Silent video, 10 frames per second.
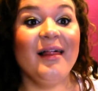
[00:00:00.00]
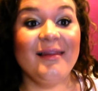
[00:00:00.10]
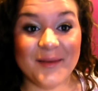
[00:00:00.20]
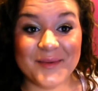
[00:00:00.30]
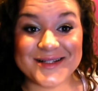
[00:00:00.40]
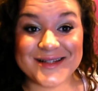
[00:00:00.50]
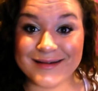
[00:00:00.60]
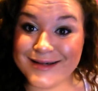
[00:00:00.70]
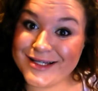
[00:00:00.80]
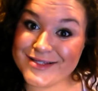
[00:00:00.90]
let me just tell
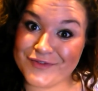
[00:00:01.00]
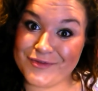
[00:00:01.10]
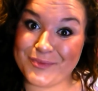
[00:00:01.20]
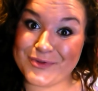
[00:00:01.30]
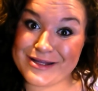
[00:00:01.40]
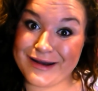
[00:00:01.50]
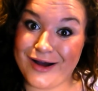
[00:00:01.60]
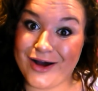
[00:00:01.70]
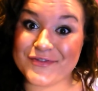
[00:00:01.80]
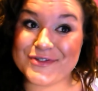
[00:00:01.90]
you it's 50%
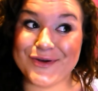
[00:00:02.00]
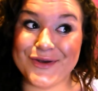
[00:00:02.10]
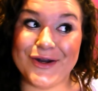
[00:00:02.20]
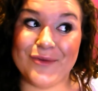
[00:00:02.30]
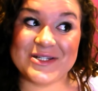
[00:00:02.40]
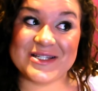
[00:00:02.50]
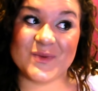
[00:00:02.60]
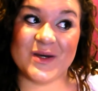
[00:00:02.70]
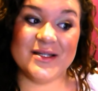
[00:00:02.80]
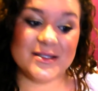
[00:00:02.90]
off. So you know how much this
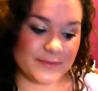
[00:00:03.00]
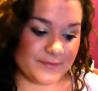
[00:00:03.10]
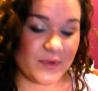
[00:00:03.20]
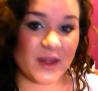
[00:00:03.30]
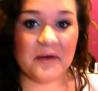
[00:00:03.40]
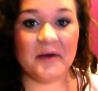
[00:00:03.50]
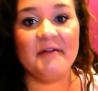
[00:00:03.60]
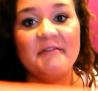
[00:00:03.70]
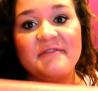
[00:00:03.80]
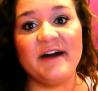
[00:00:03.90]
was?
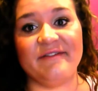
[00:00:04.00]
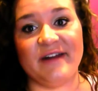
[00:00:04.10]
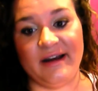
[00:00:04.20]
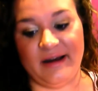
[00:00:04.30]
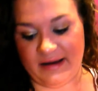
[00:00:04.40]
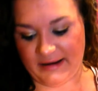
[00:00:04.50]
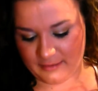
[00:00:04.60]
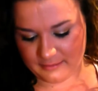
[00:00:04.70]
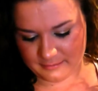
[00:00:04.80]
5.99.